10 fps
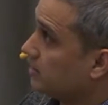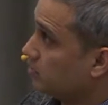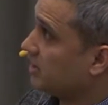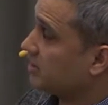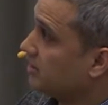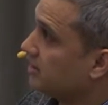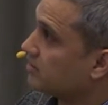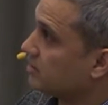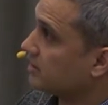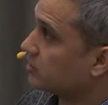Swedish
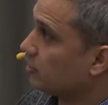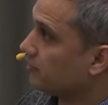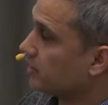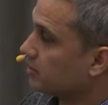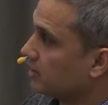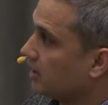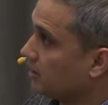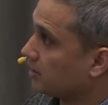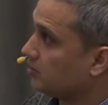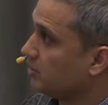industry, is offering to
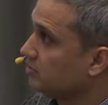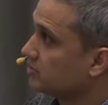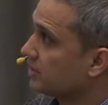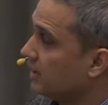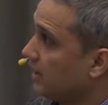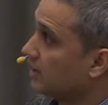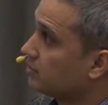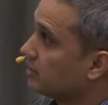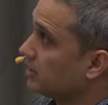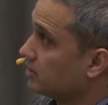our communes and
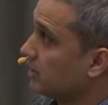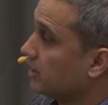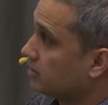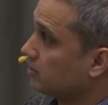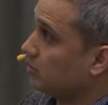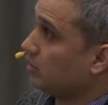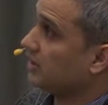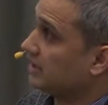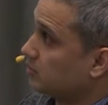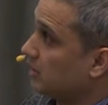to the
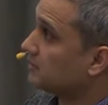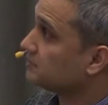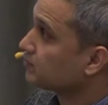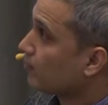world as well.